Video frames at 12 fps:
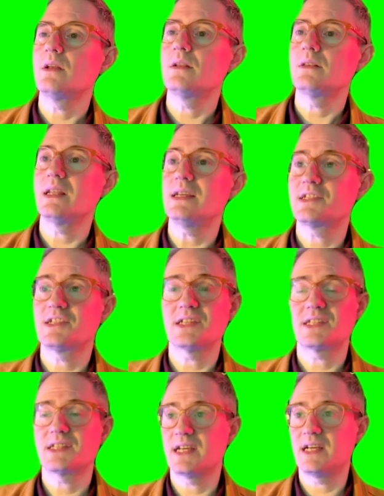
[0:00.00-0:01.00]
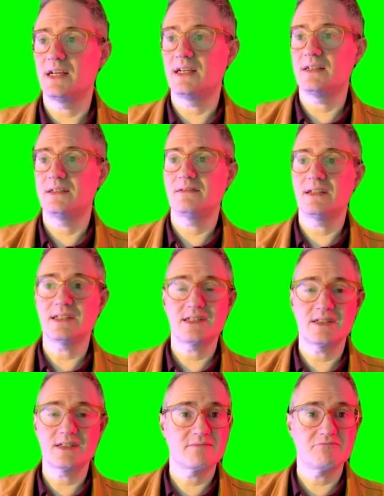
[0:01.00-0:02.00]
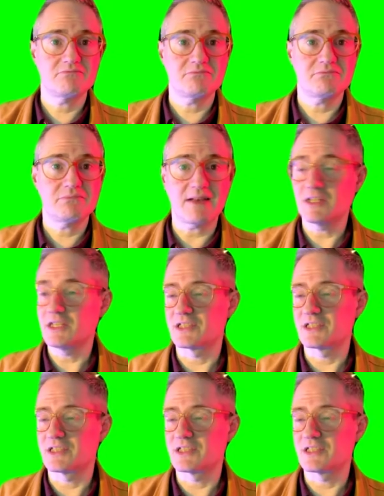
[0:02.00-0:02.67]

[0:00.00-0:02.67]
let's just have a look,